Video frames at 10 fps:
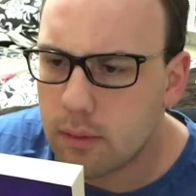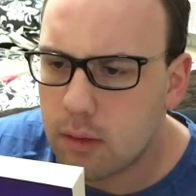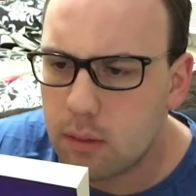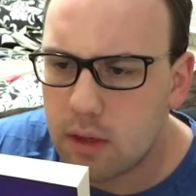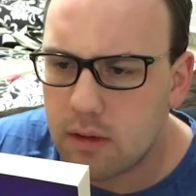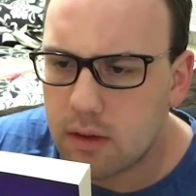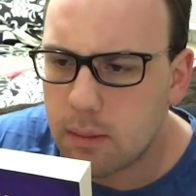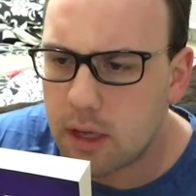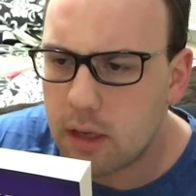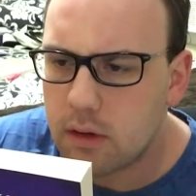What is this
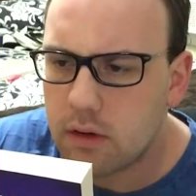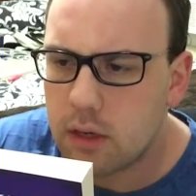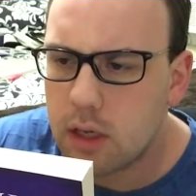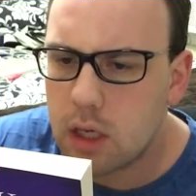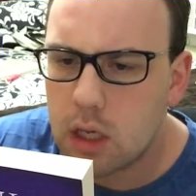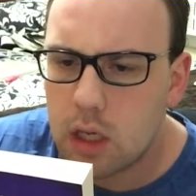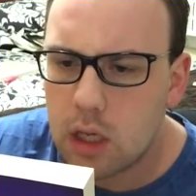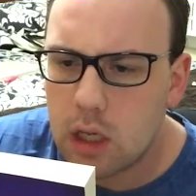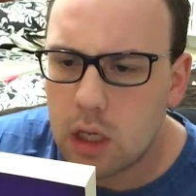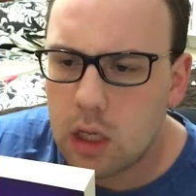about?
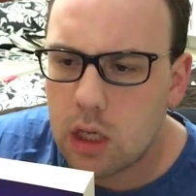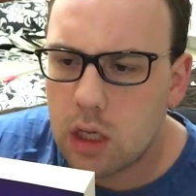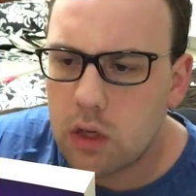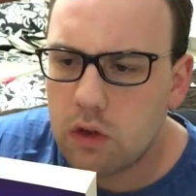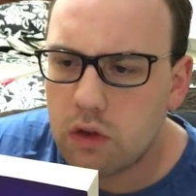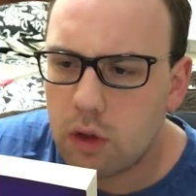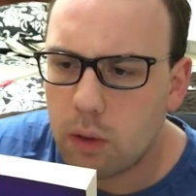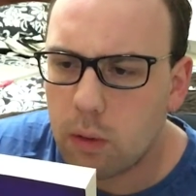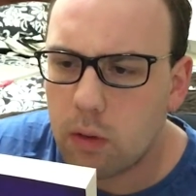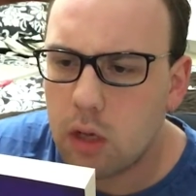
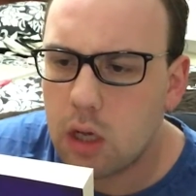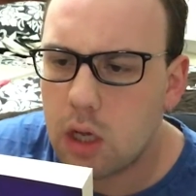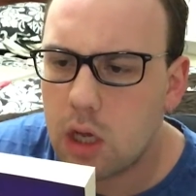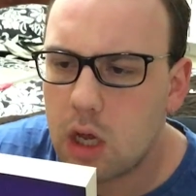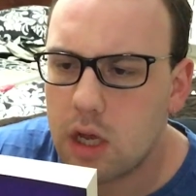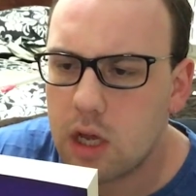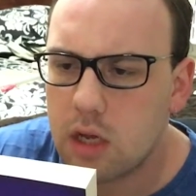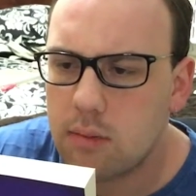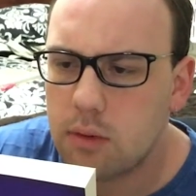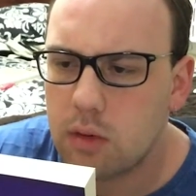So, a
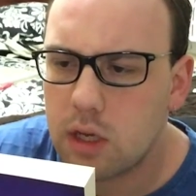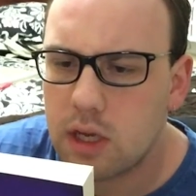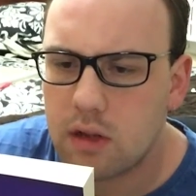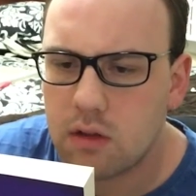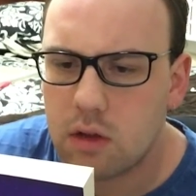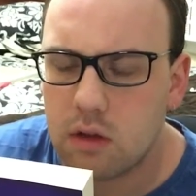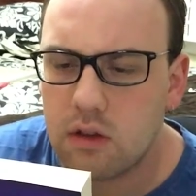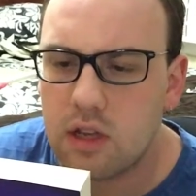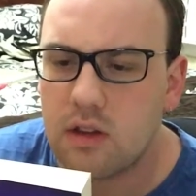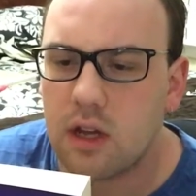young boy has lost
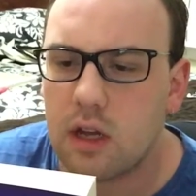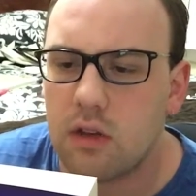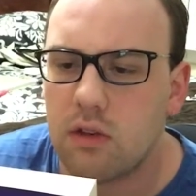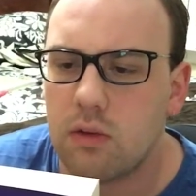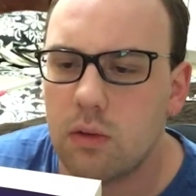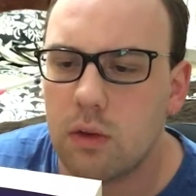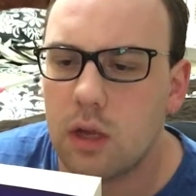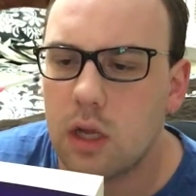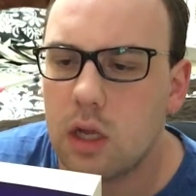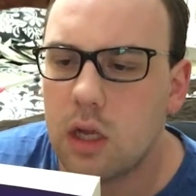his heart to
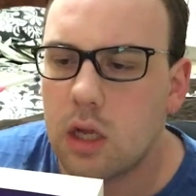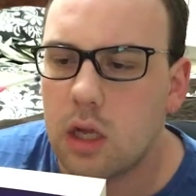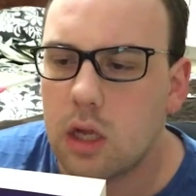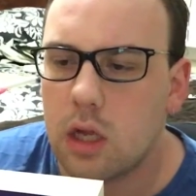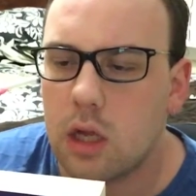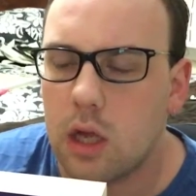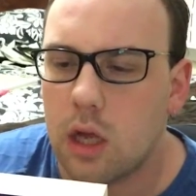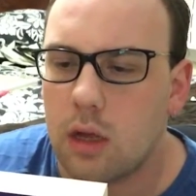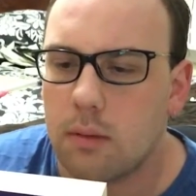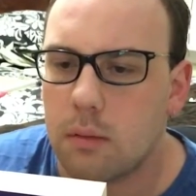
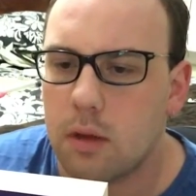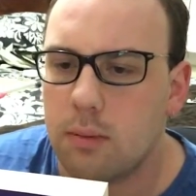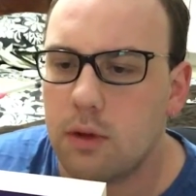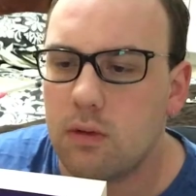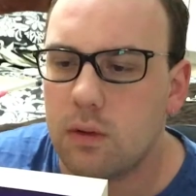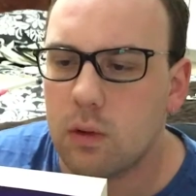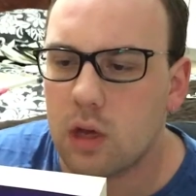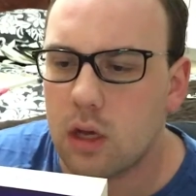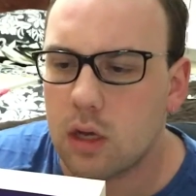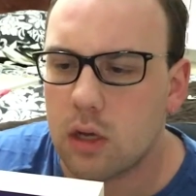a beautiful
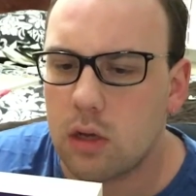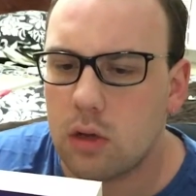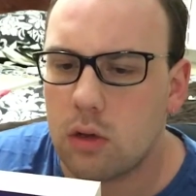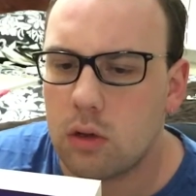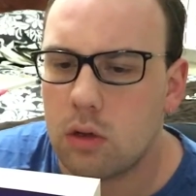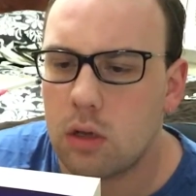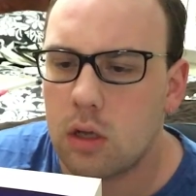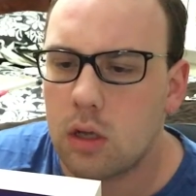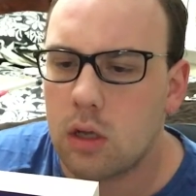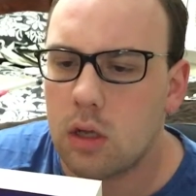young girl,
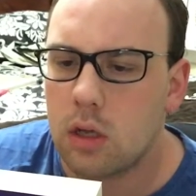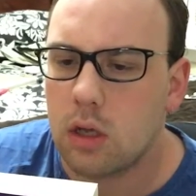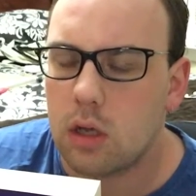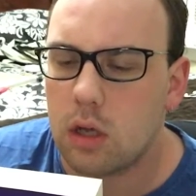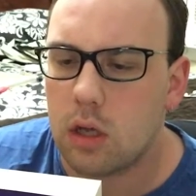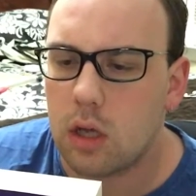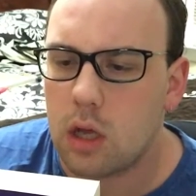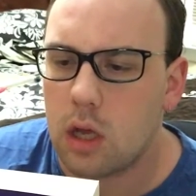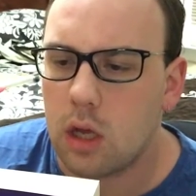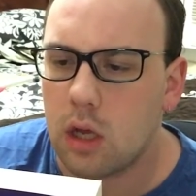
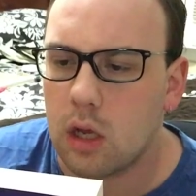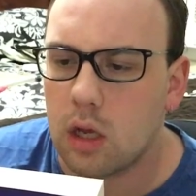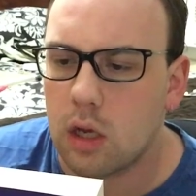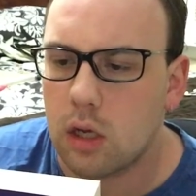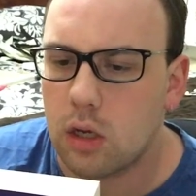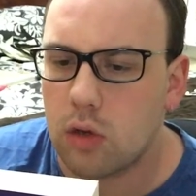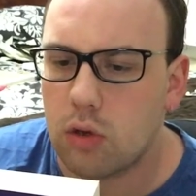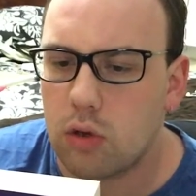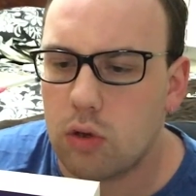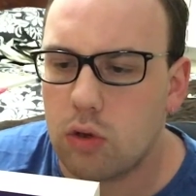and